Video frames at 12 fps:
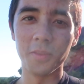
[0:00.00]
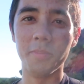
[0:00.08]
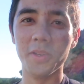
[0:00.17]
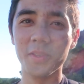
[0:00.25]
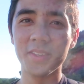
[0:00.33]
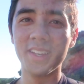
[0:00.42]
the
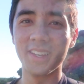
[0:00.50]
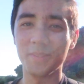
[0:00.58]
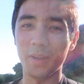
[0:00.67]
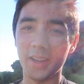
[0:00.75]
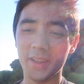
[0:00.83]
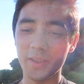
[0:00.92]
build
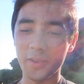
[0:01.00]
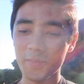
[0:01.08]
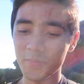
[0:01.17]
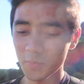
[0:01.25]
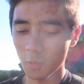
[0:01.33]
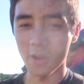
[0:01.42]

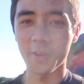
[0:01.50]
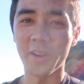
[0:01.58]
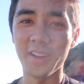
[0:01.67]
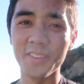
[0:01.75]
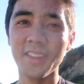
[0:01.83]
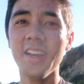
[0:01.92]
walk
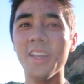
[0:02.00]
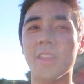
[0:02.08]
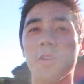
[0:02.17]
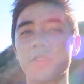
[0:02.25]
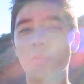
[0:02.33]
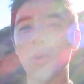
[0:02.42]
around, that was